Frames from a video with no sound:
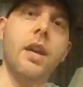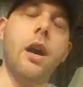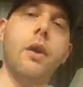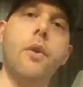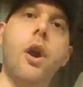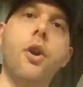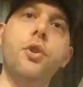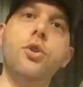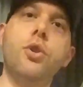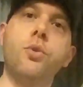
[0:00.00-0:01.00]
How are
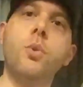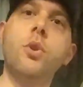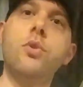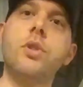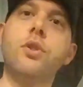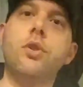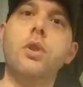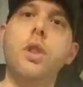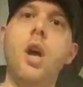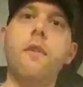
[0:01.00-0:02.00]
you cruise
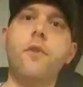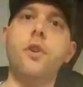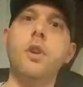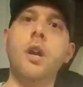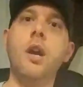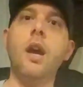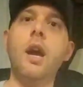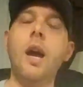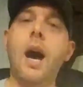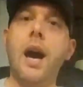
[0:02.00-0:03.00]
lover?
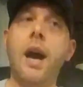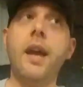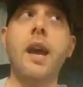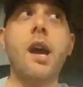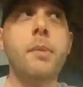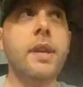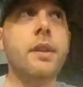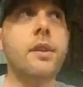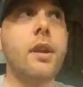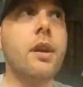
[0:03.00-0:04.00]
I am
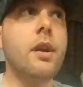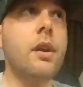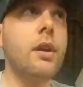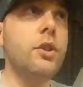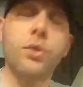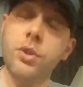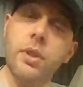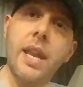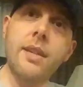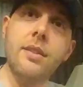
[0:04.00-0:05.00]
in uh,
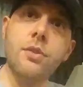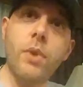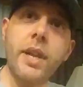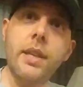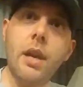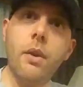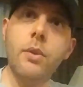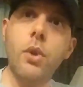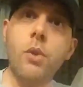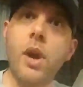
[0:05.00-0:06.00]
Houston, Texas right now
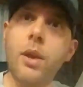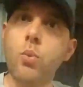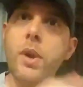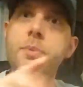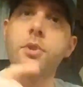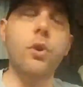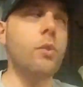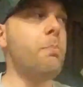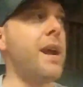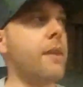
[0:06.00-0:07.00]
and around Webster,
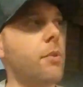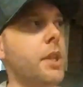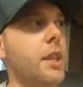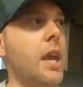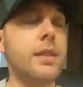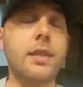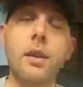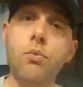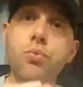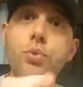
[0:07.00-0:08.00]
back from the NASA.
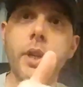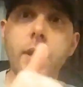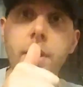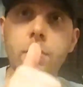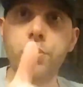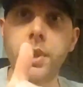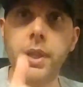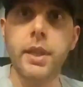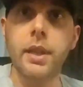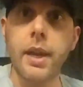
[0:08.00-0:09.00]
Really,
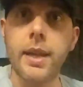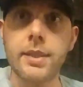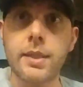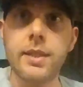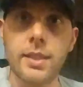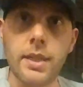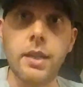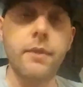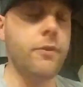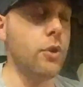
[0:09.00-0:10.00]
really nice to
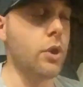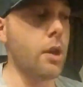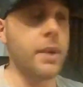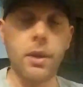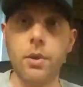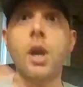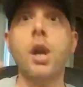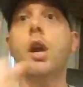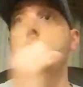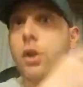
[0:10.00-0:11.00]
see. If you come here,
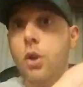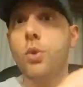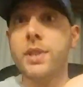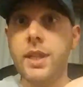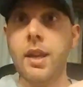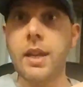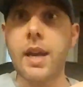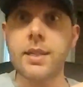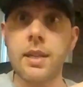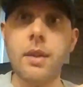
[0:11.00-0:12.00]
go see the
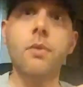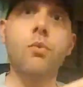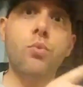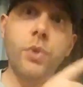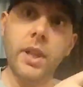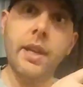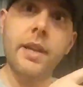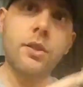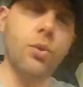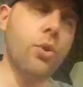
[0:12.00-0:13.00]
NASA. Really
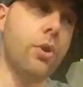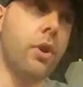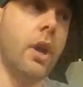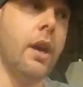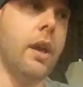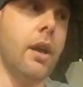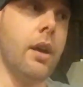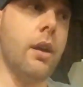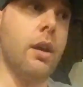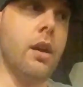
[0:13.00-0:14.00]
nice tour.
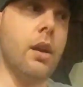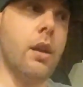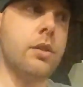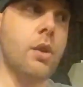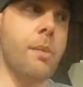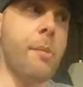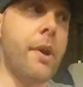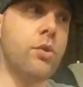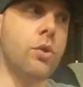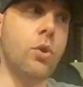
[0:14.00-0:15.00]
Uh, so I'm
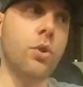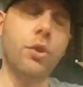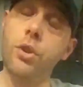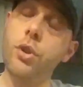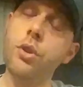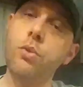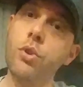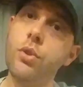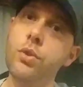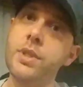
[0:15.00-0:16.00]
about to go on another
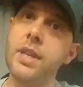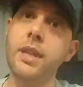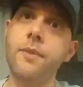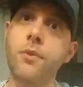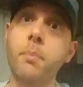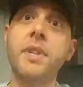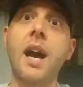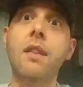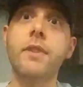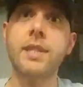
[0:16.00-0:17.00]
cruise in, from
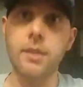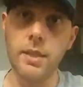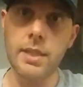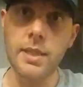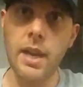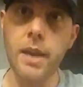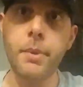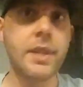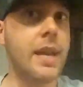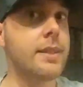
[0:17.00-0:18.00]
Galveston this time,
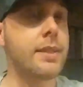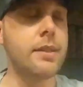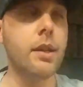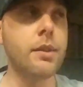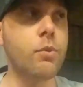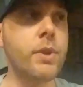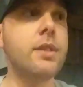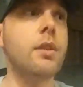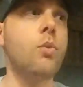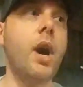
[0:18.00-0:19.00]
but that's not the
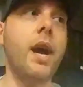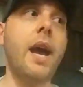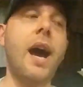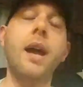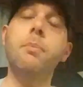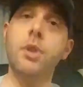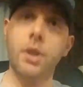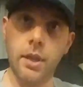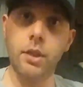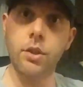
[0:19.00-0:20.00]
reason why I'm
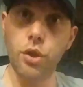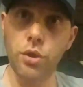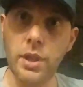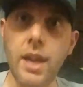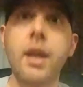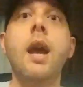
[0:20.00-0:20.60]
talking to you today.